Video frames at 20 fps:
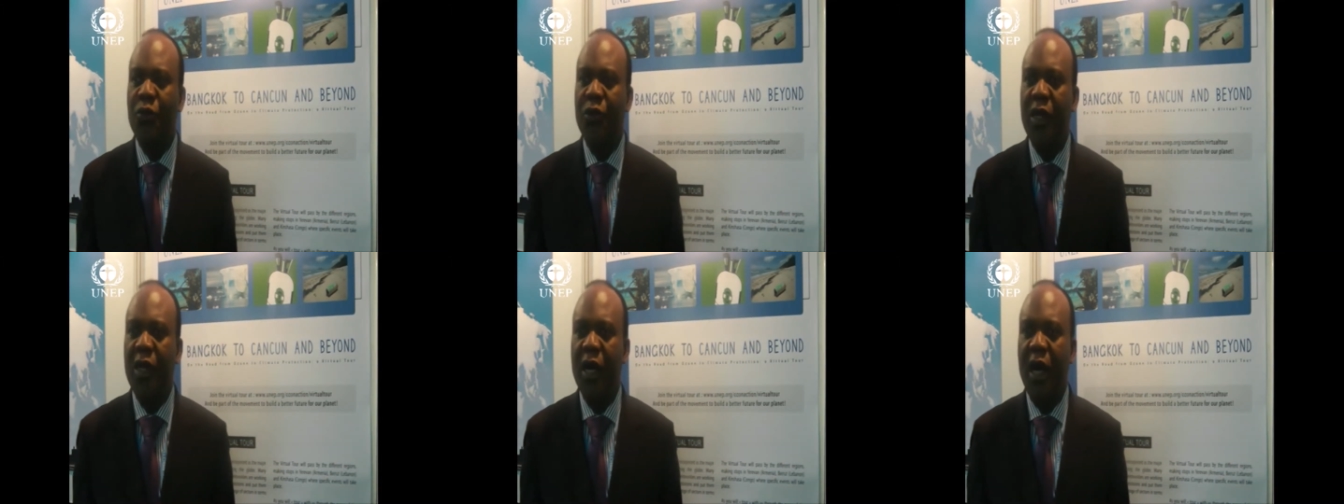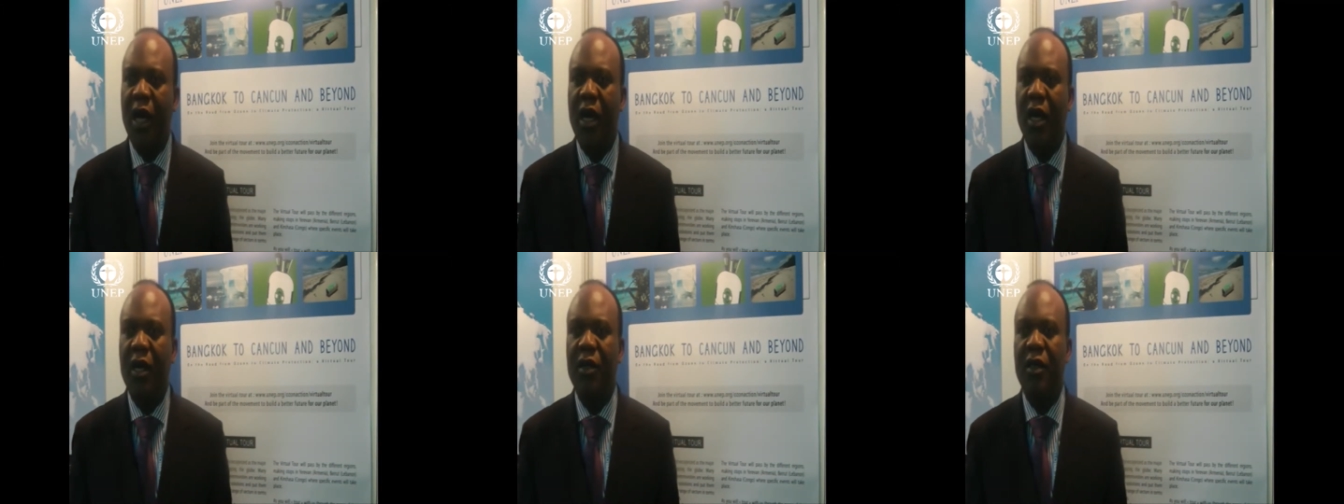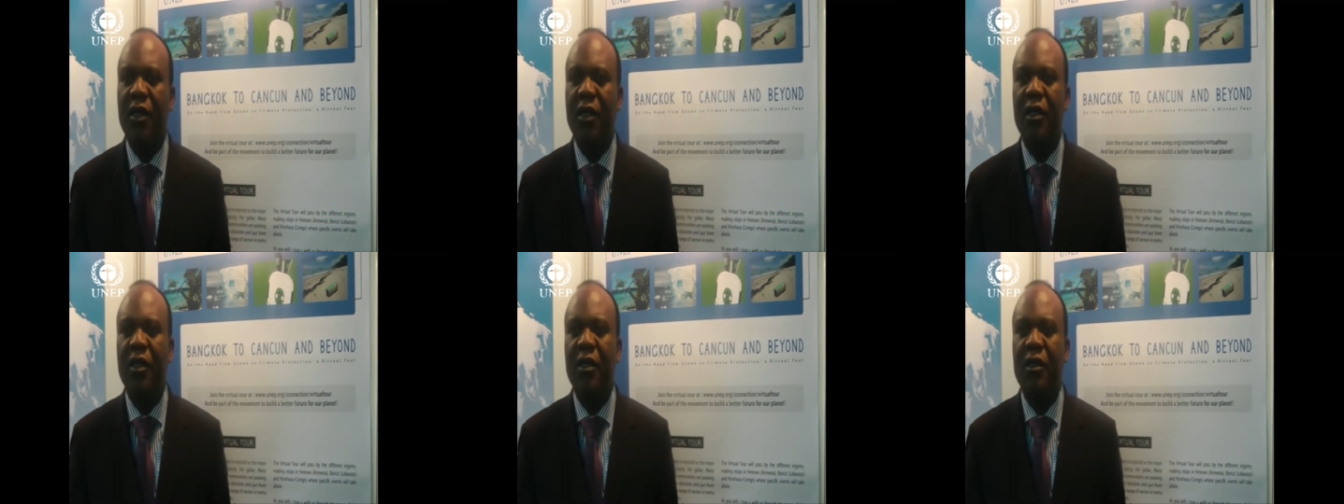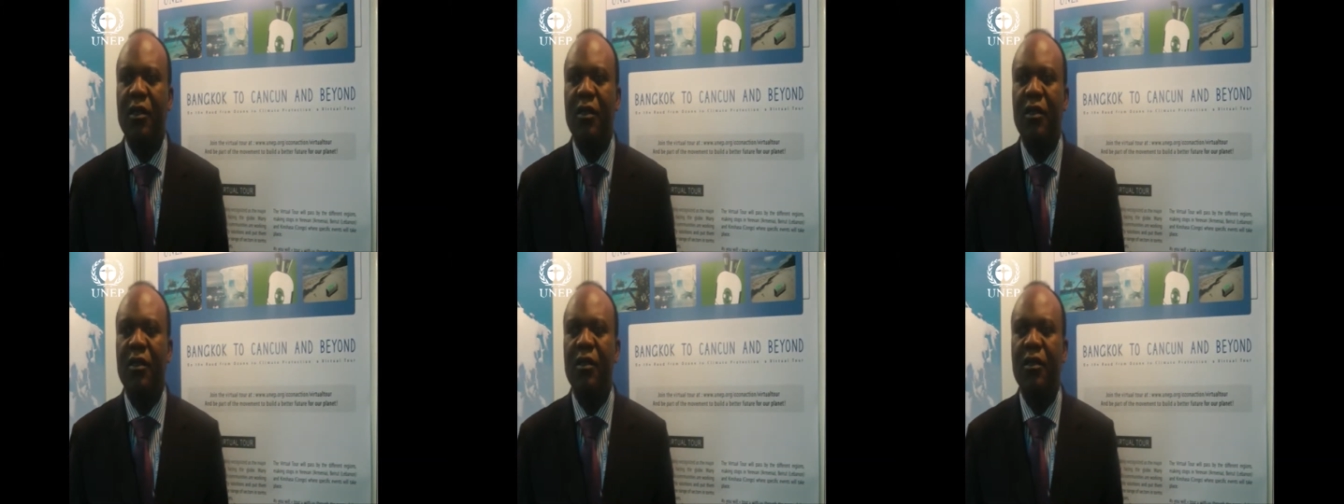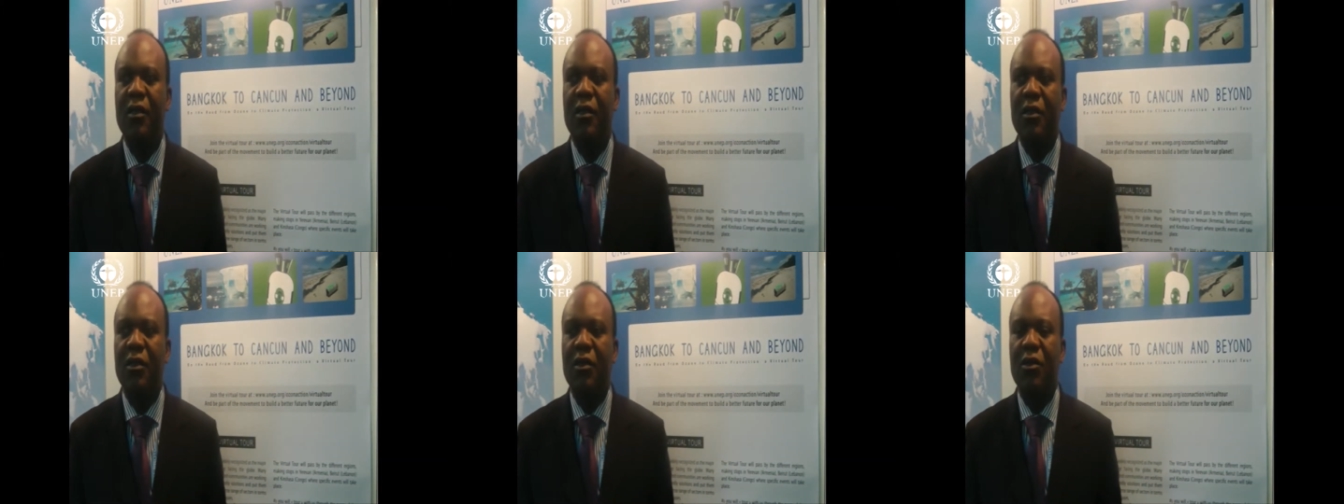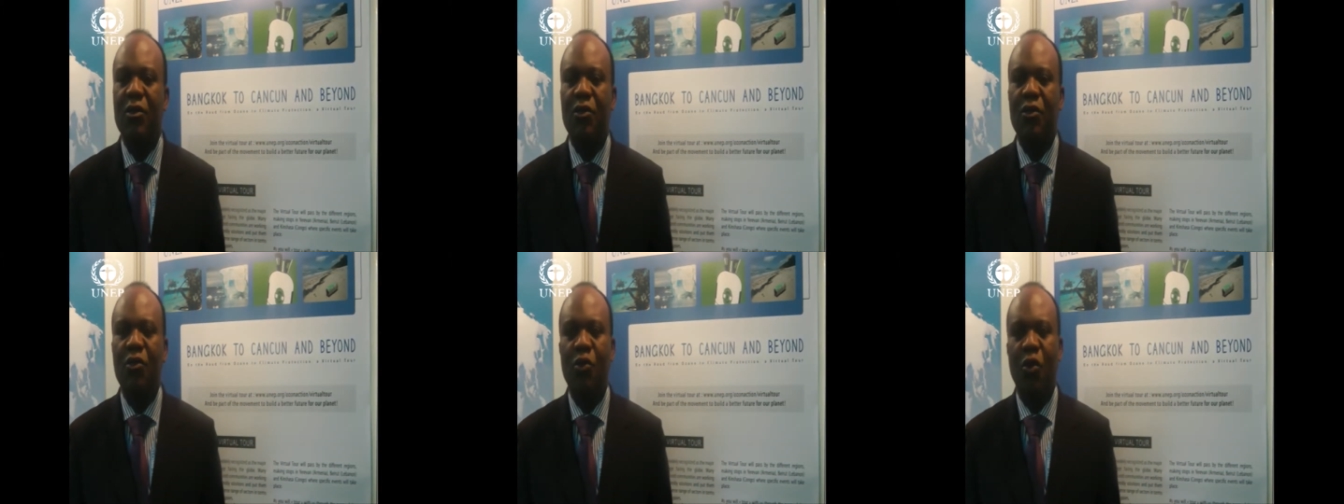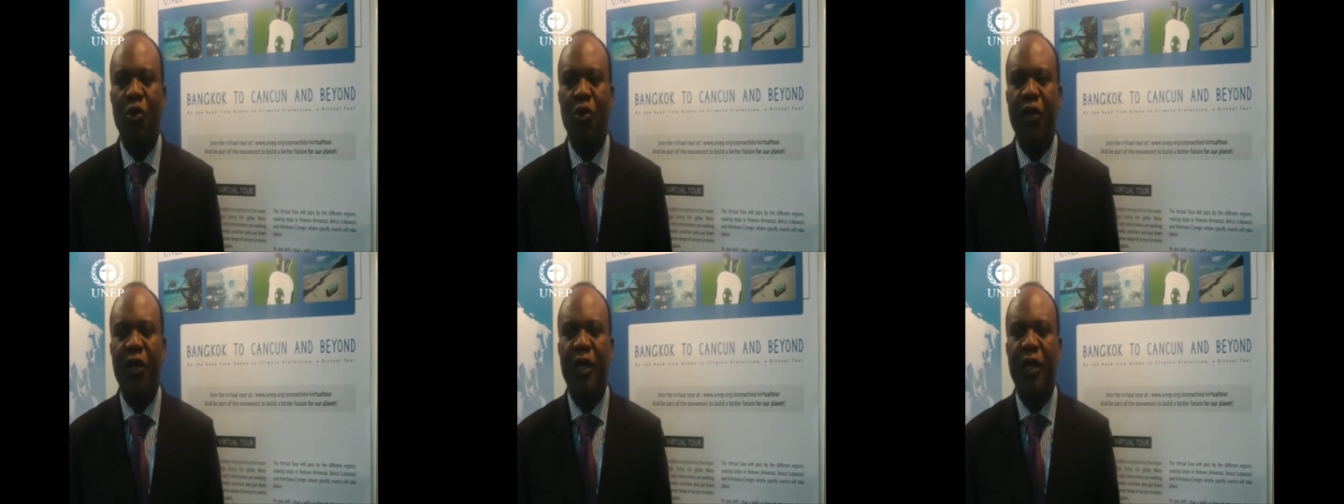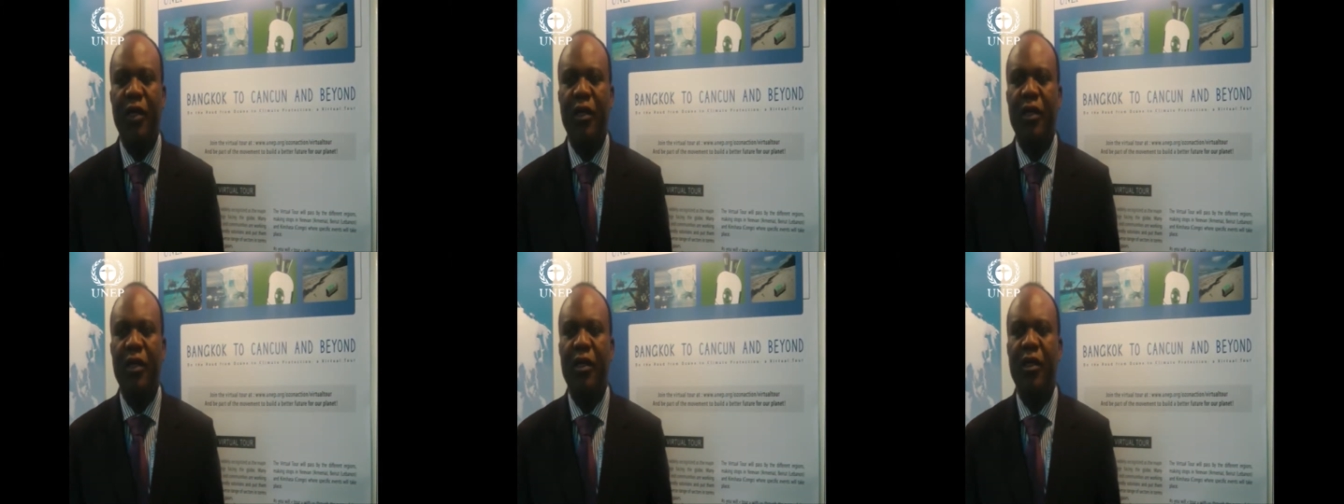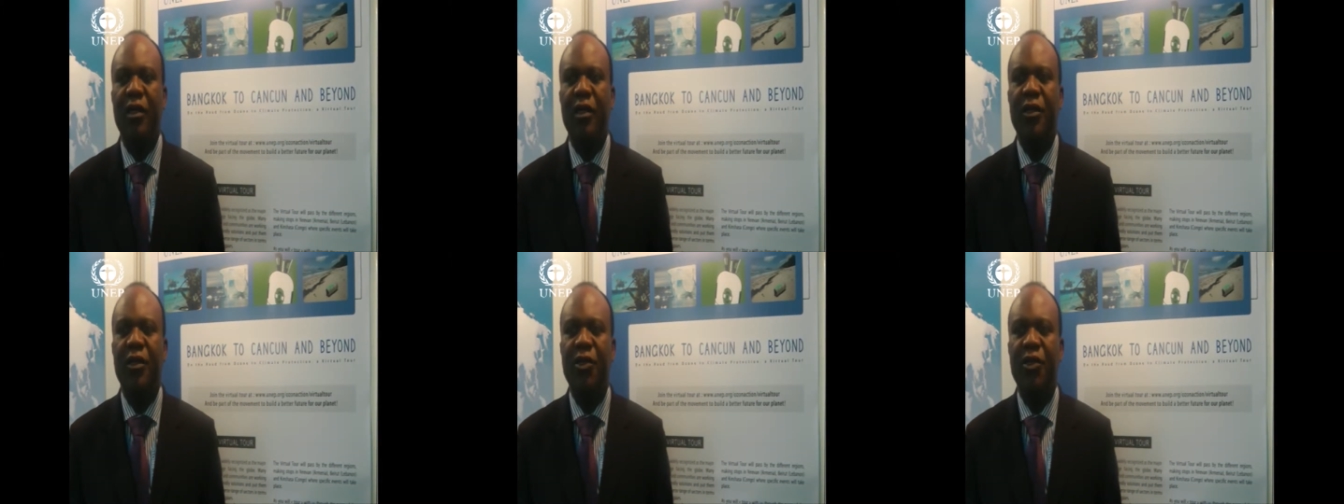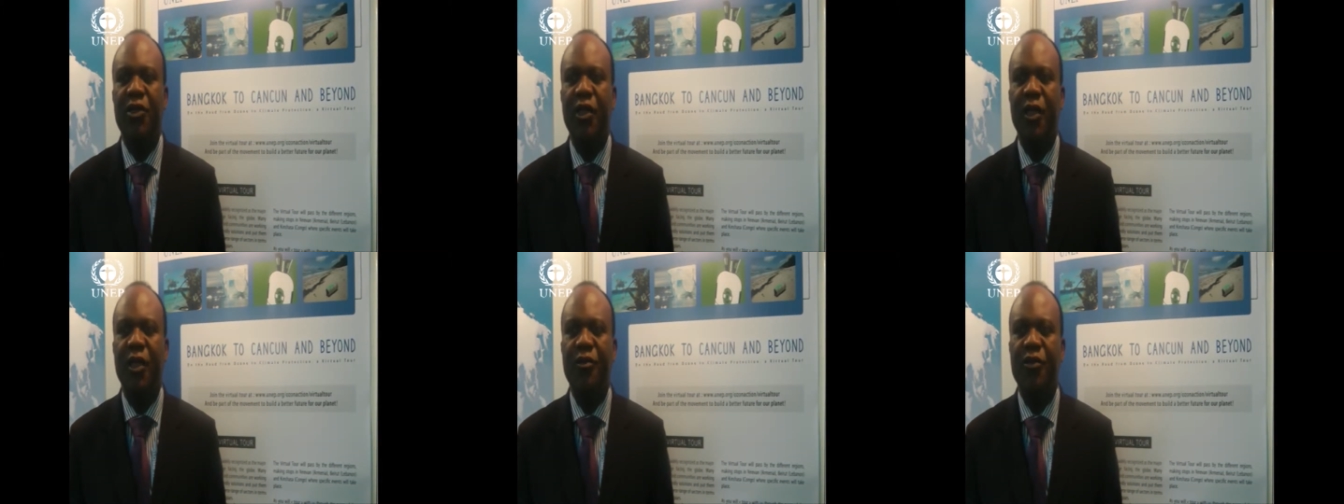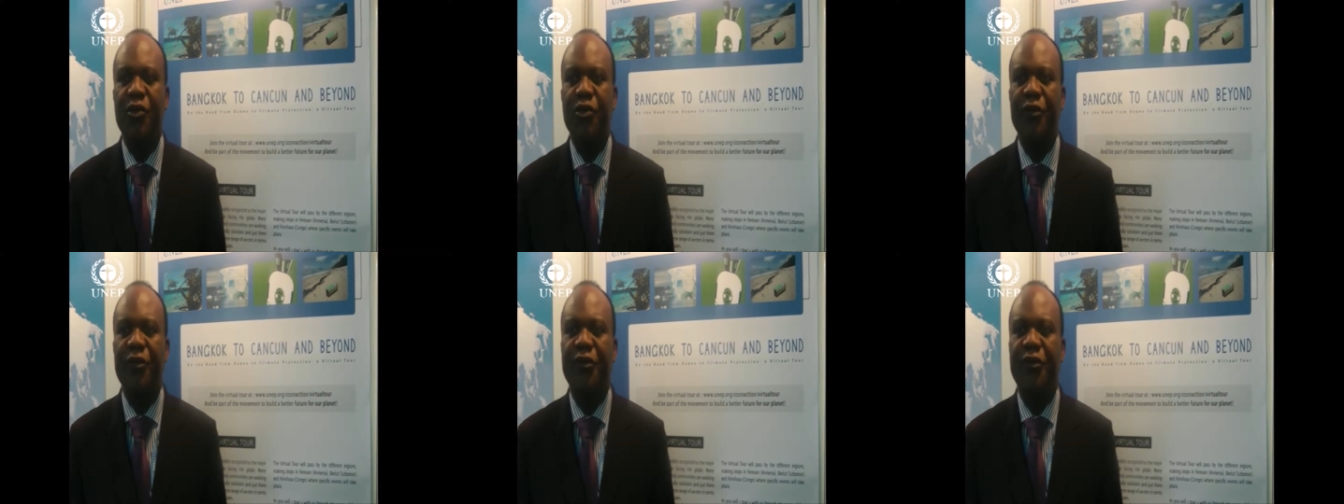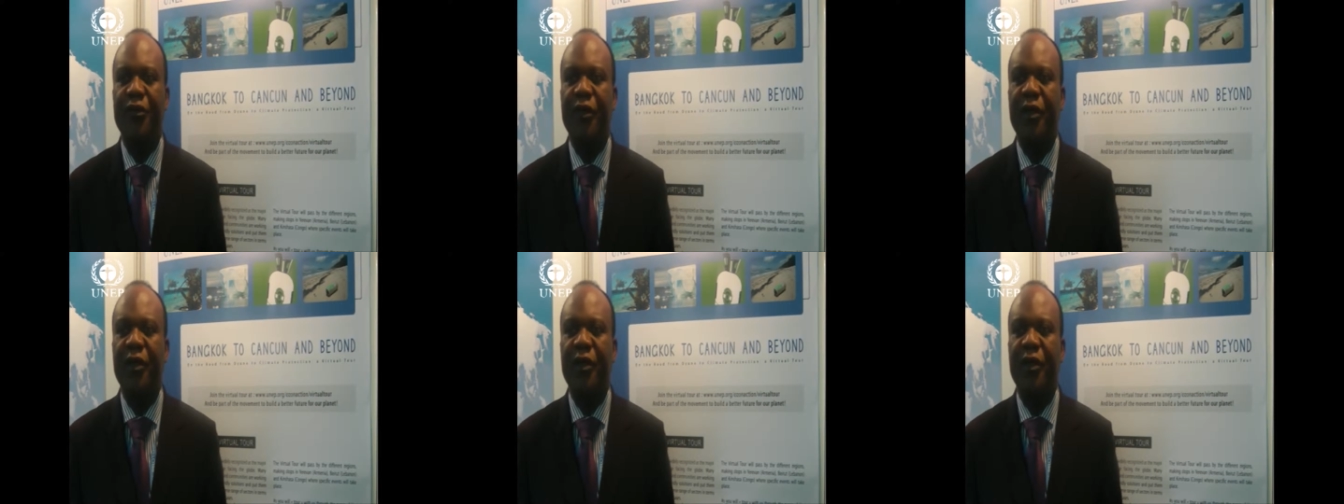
we are working in terms of